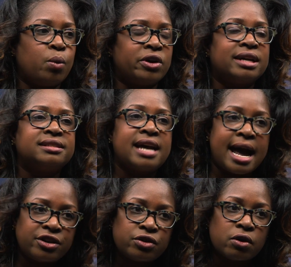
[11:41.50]
we're
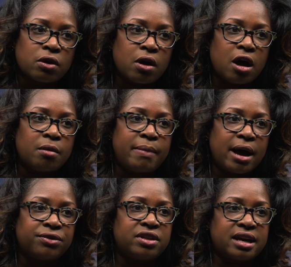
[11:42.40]
intentional
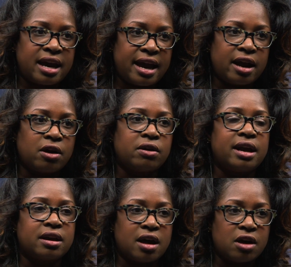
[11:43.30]
about the care
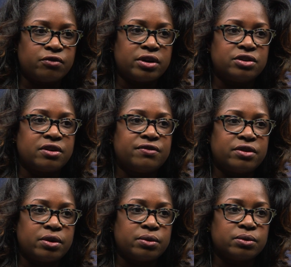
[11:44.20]
and coverage
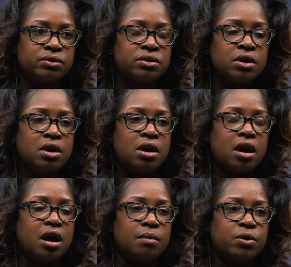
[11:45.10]
of those
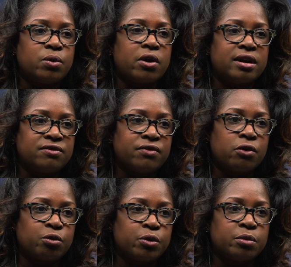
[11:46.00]
who are in
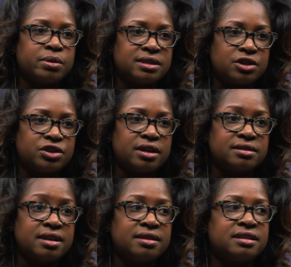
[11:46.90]
vulnerable
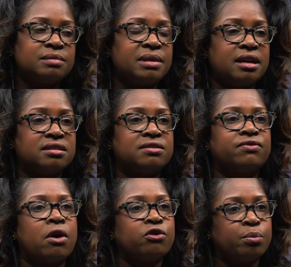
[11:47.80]
positions. And this means
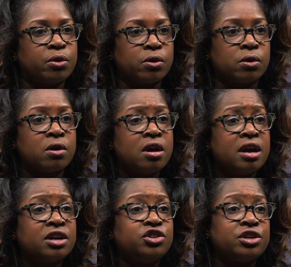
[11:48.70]
vulnerable
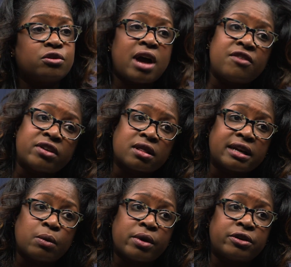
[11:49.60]

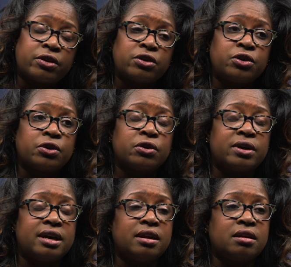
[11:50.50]
geographically, whether
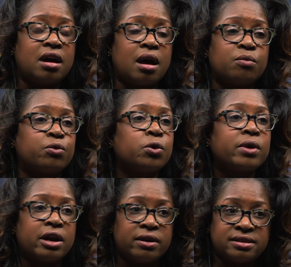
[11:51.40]
you're in
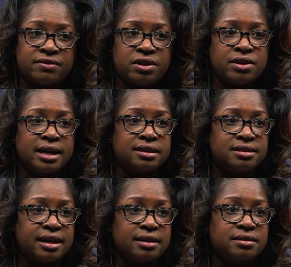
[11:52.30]
rural areas of the United
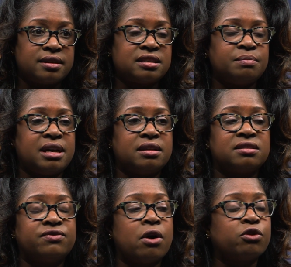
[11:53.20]
States. This
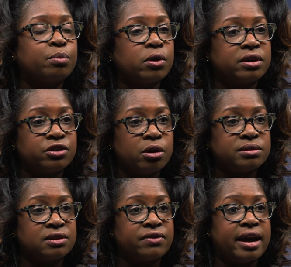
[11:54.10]
means vulnerable in
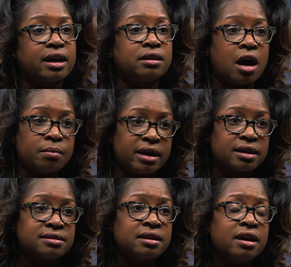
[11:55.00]
terms of
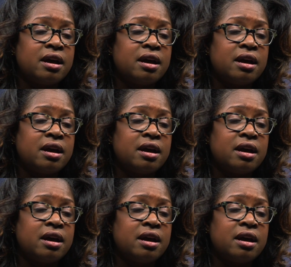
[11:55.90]
economics.